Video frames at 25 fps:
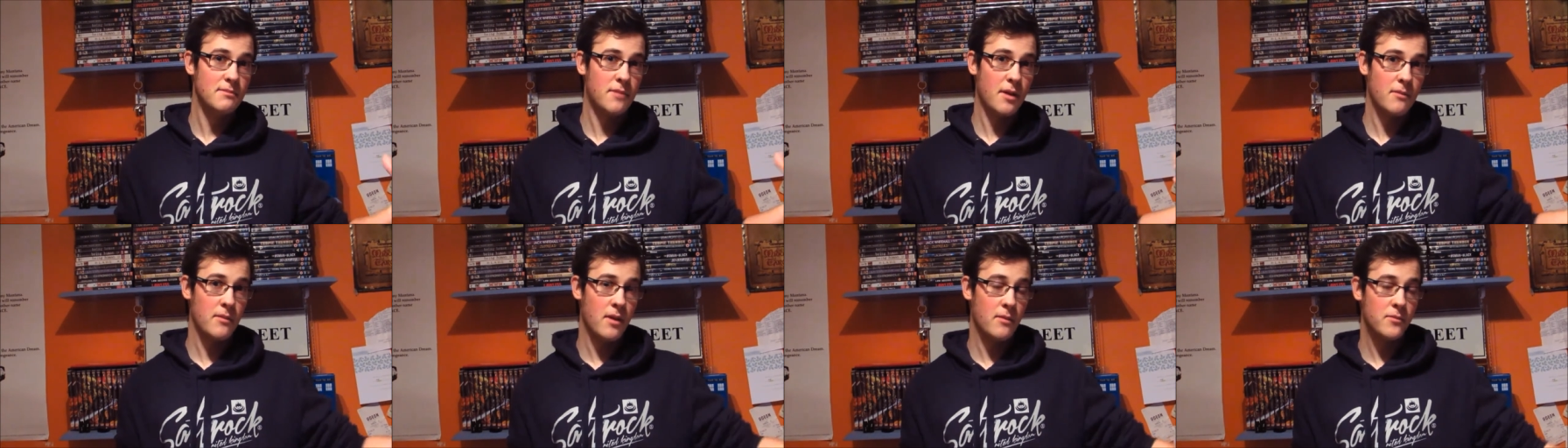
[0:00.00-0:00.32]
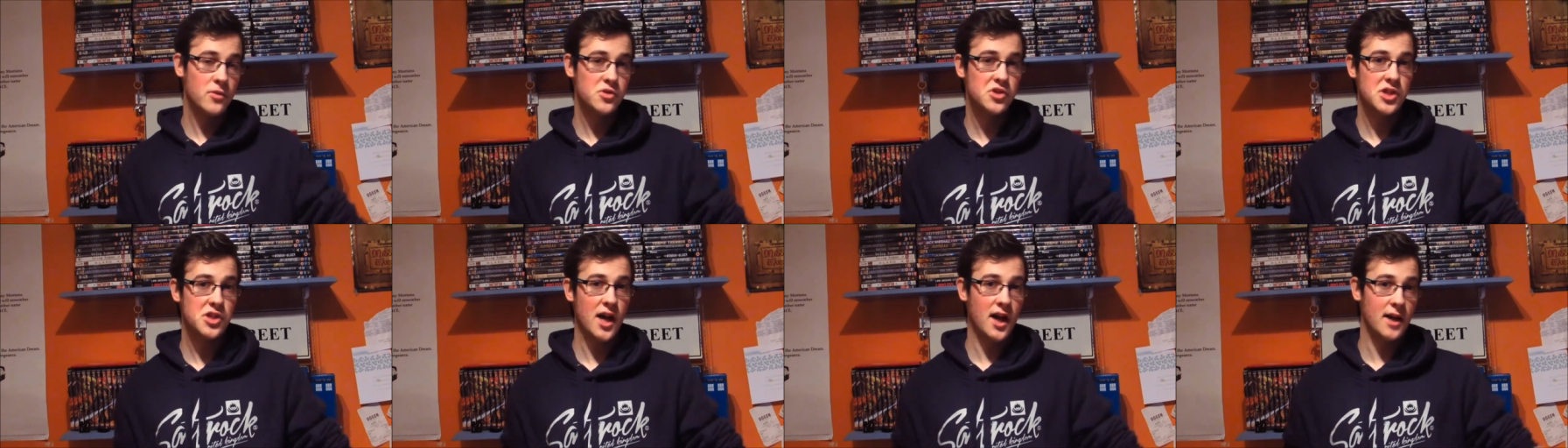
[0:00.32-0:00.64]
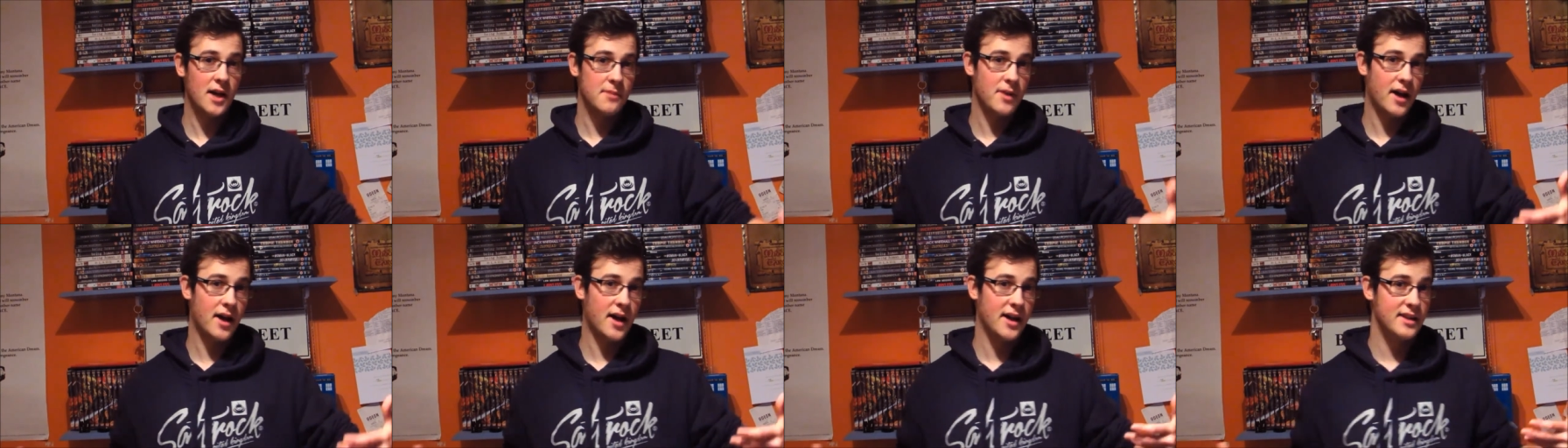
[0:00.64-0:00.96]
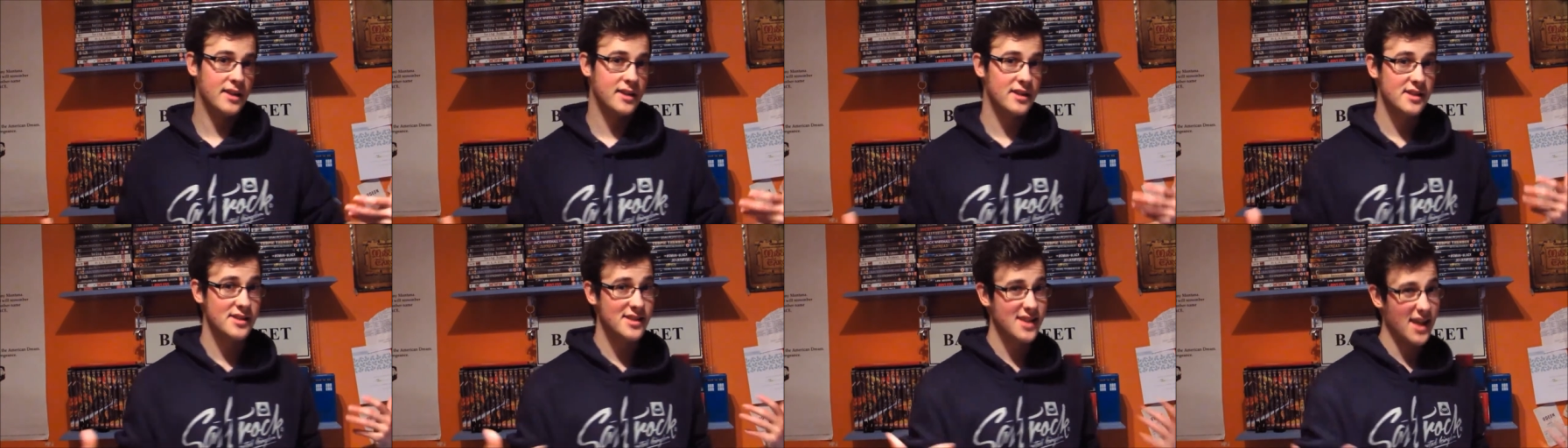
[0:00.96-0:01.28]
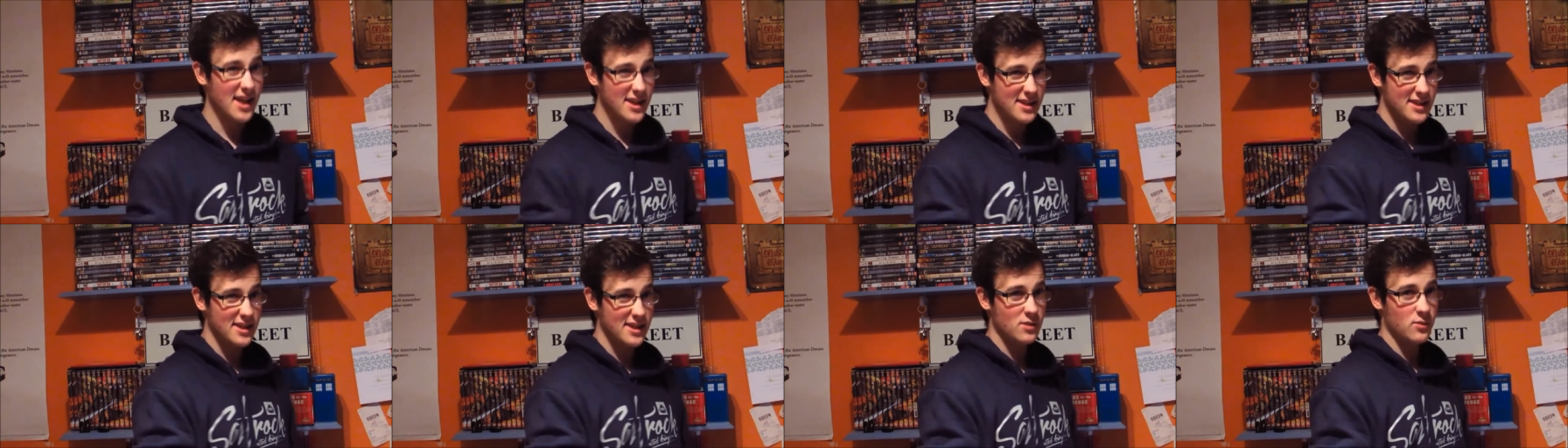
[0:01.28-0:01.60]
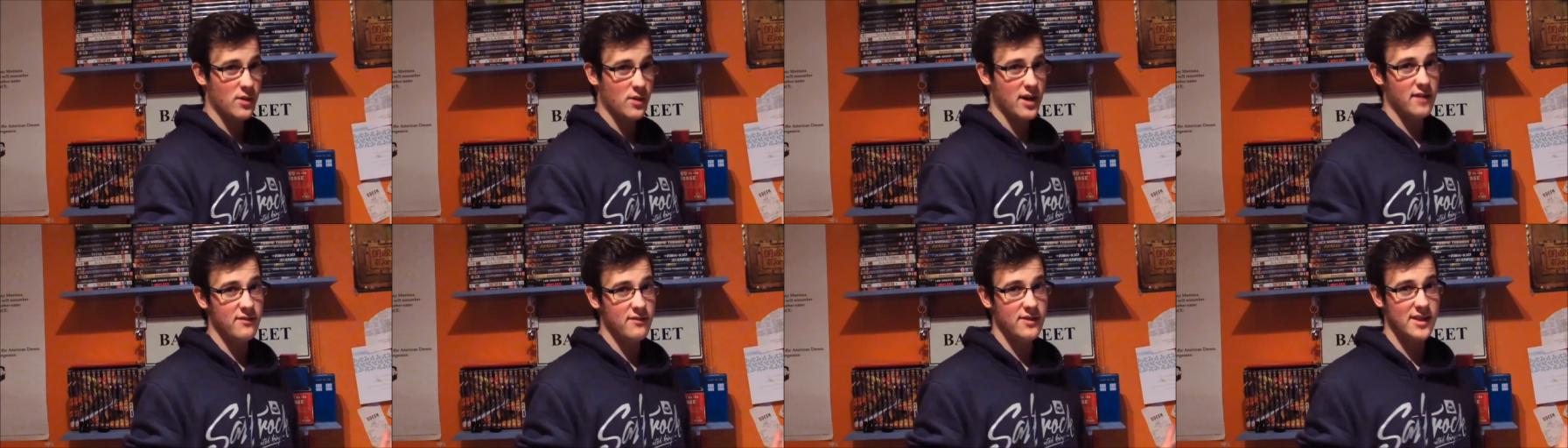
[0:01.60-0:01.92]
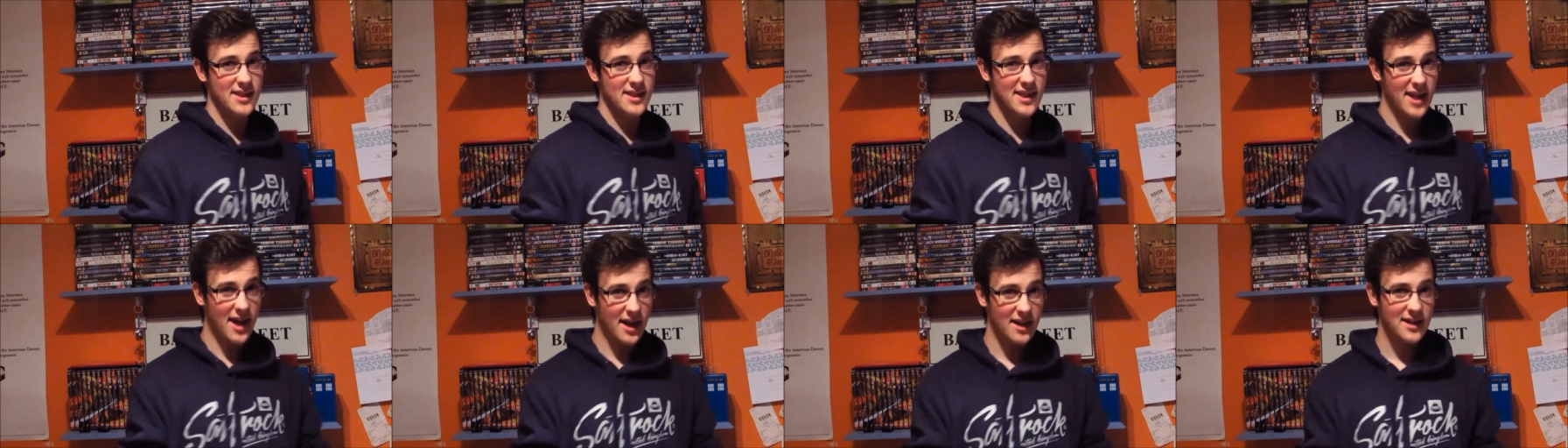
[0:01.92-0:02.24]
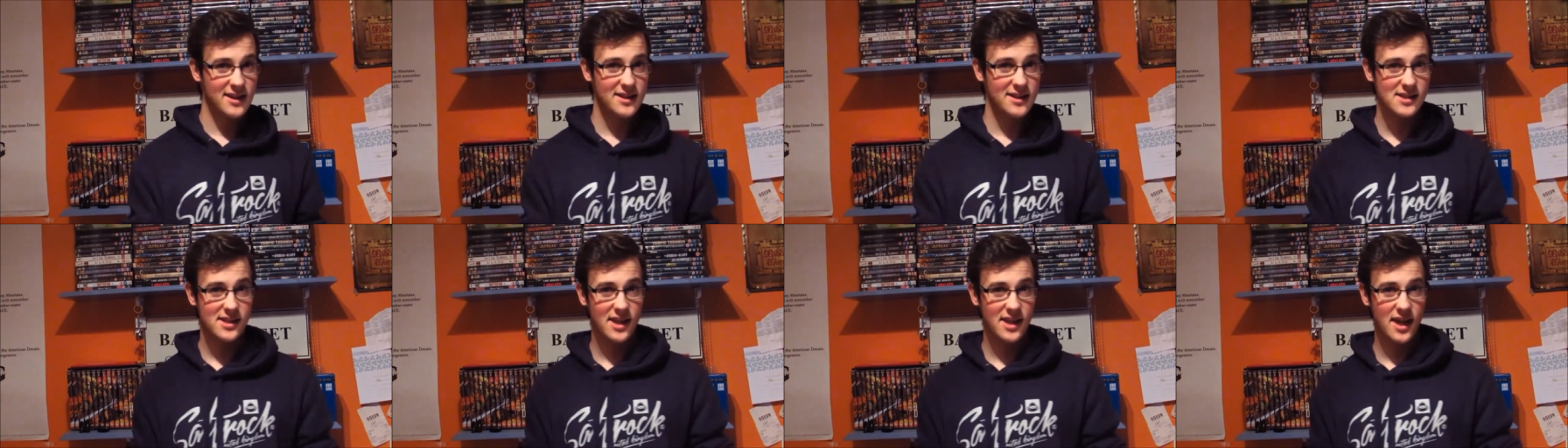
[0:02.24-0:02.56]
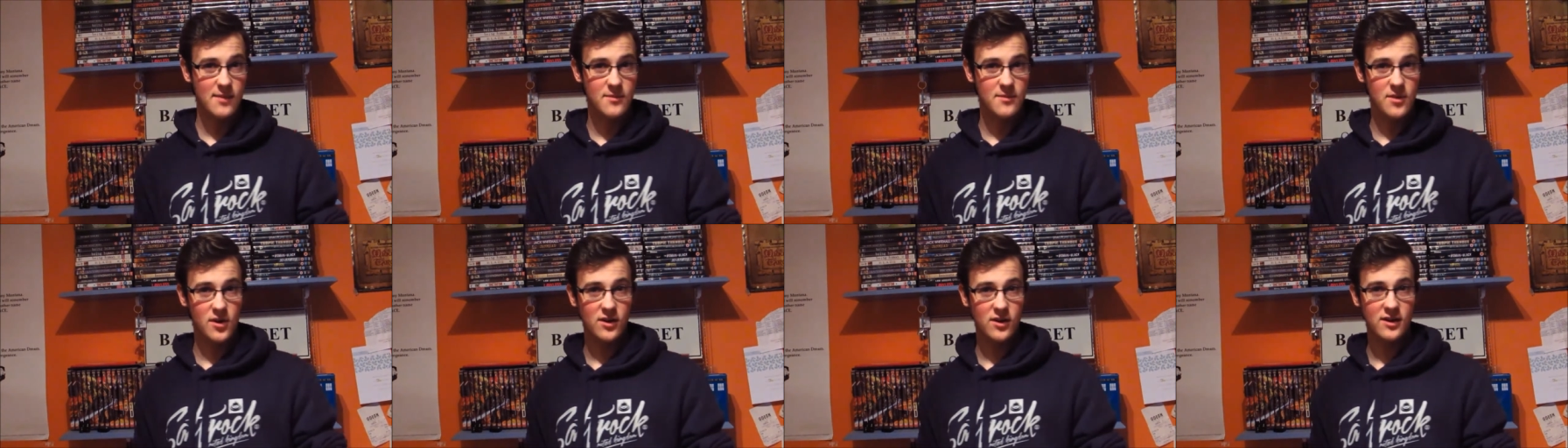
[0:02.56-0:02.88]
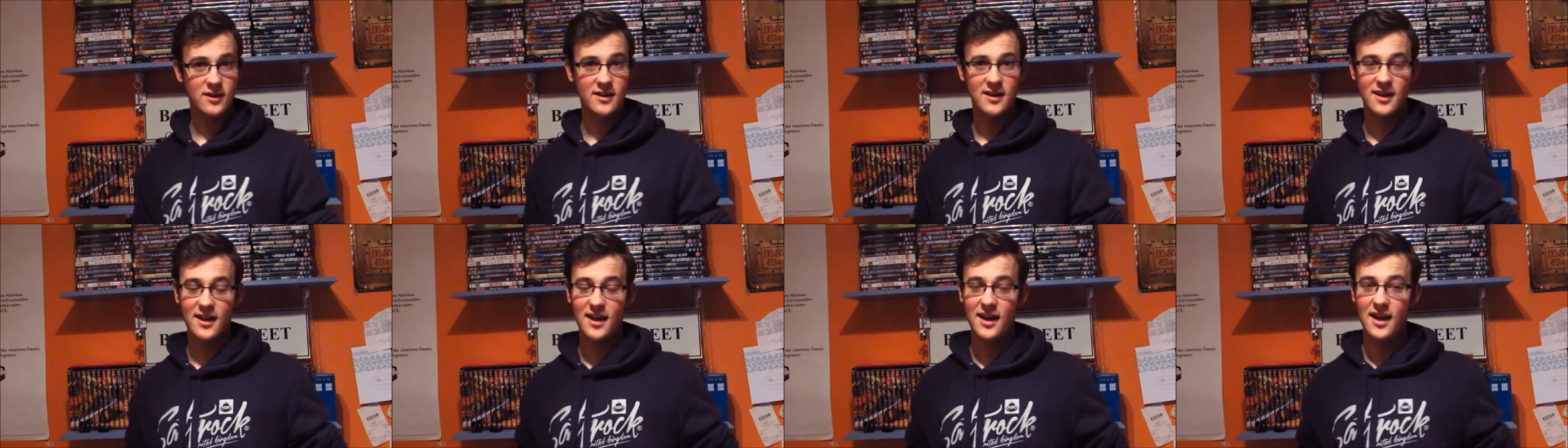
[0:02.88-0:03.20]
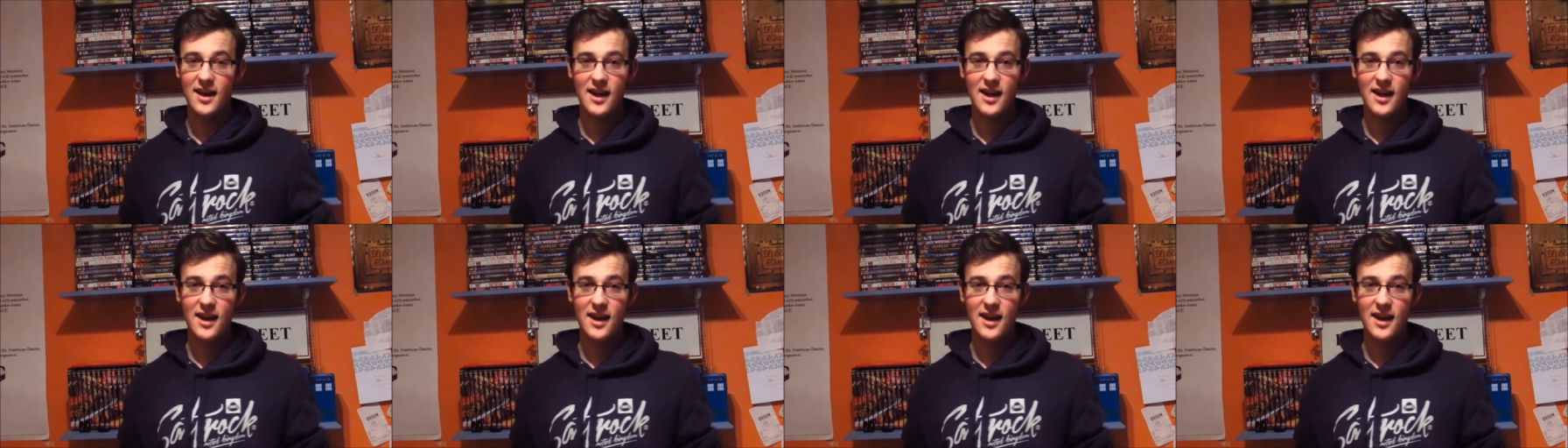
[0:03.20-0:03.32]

My mum used to hide behind the settee whenever the Daleks came on,